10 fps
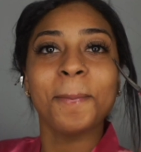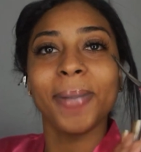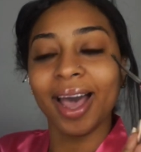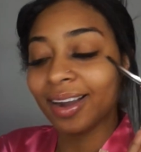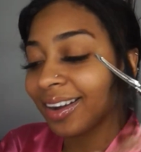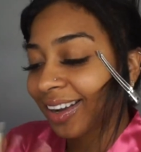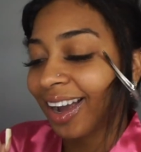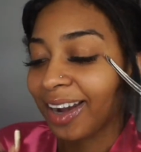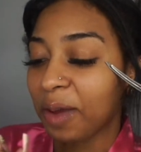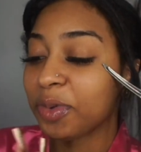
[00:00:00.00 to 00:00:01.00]
I'm back
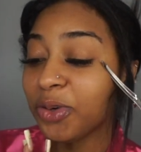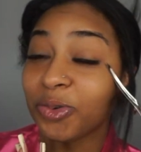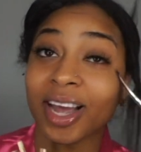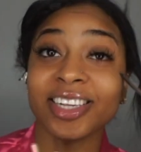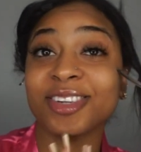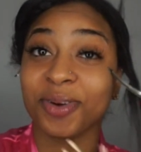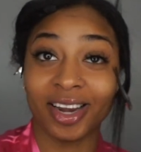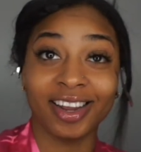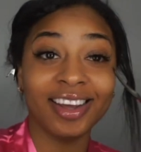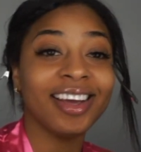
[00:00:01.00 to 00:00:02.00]
and I'm Unice
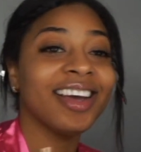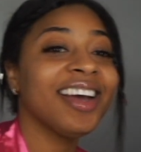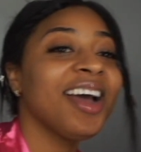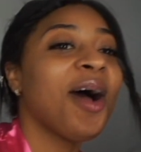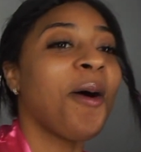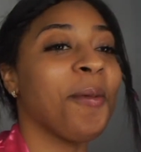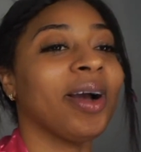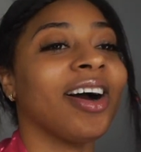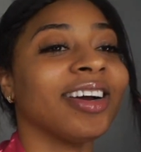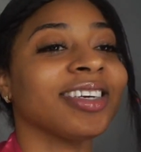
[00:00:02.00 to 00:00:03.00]
ready. Oh my
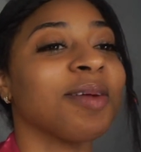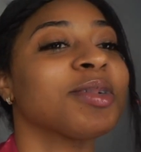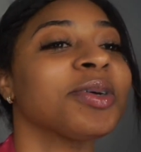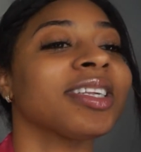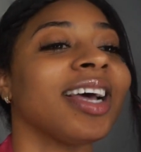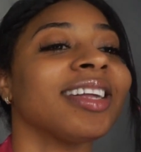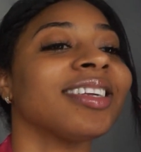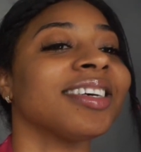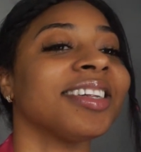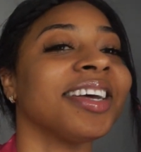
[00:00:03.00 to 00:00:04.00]
gosh, I'm so excited.